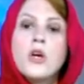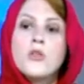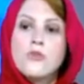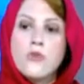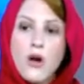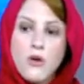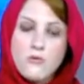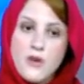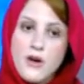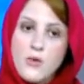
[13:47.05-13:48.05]
know
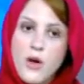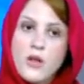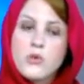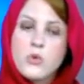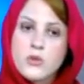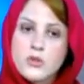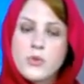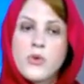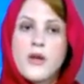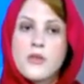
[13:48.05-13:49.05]
very well in order to
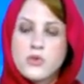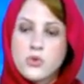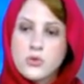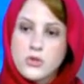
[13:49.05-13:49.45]
write the short